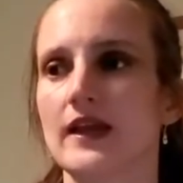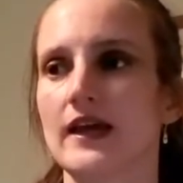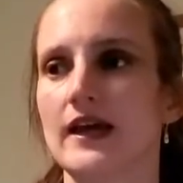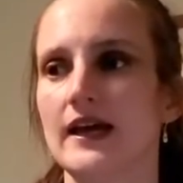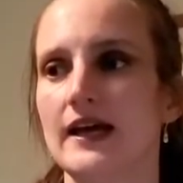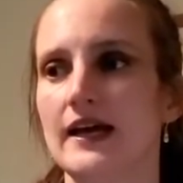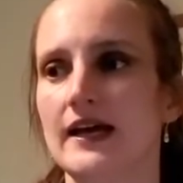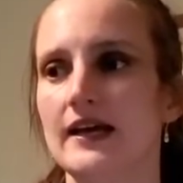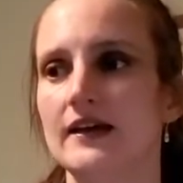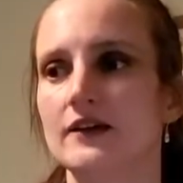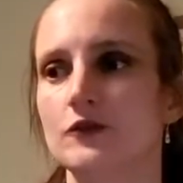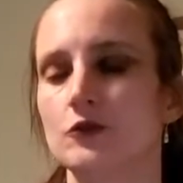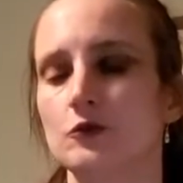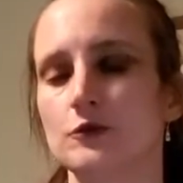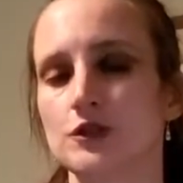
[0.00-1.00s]
and
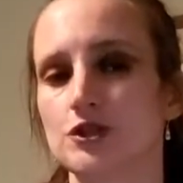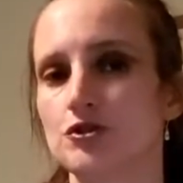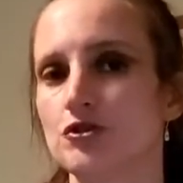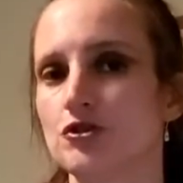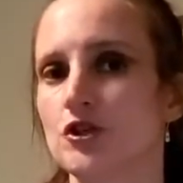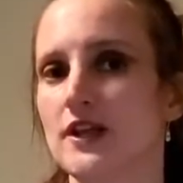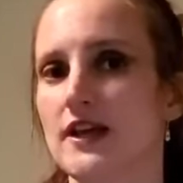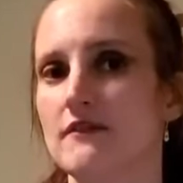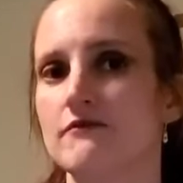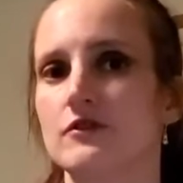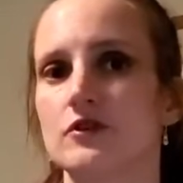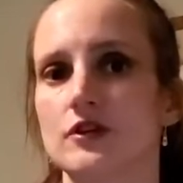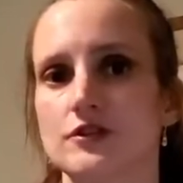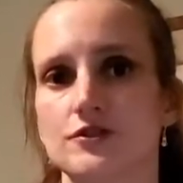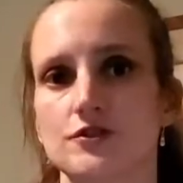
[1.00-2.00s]
we should never
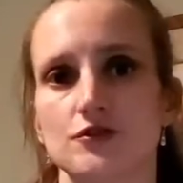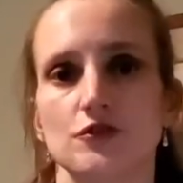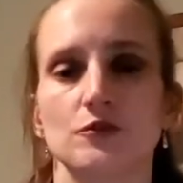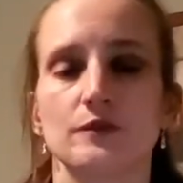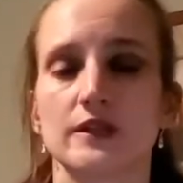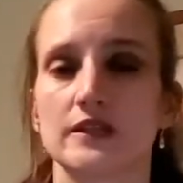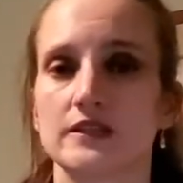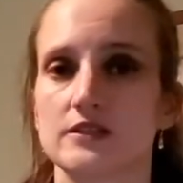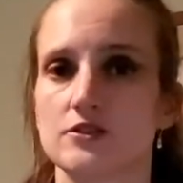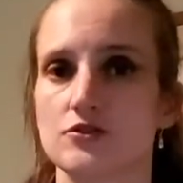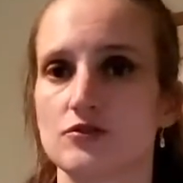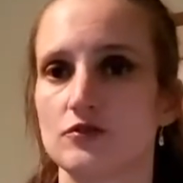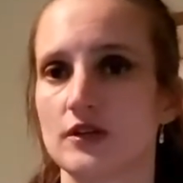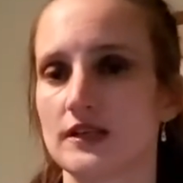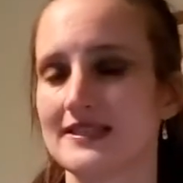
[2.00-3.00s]
assume that the
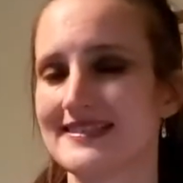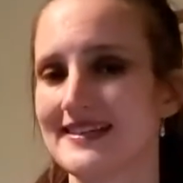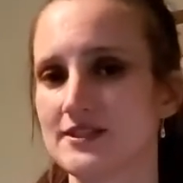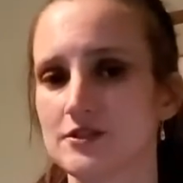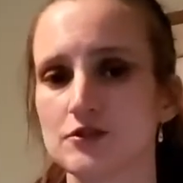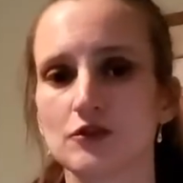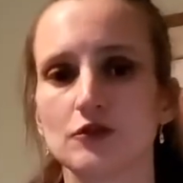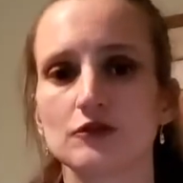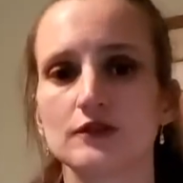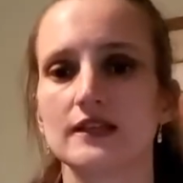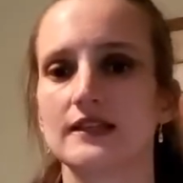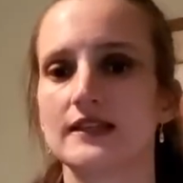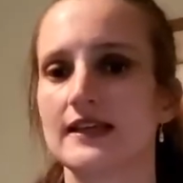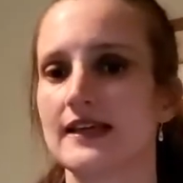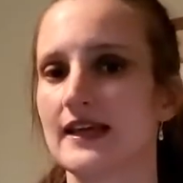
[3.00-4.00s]
student does know that
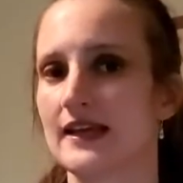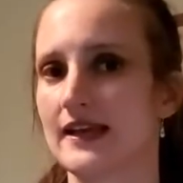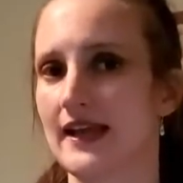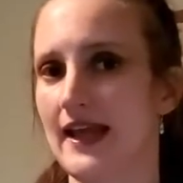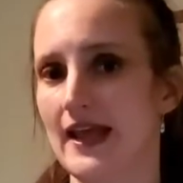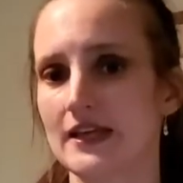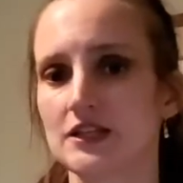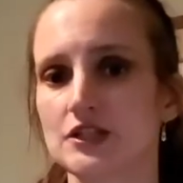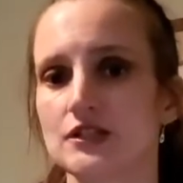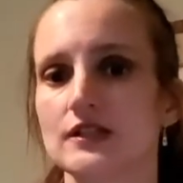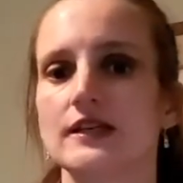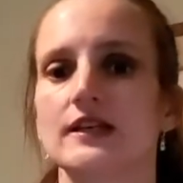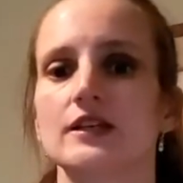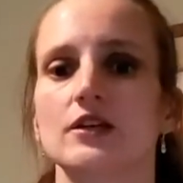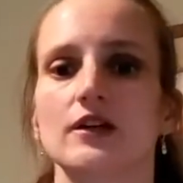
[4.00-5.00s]
they can handle it.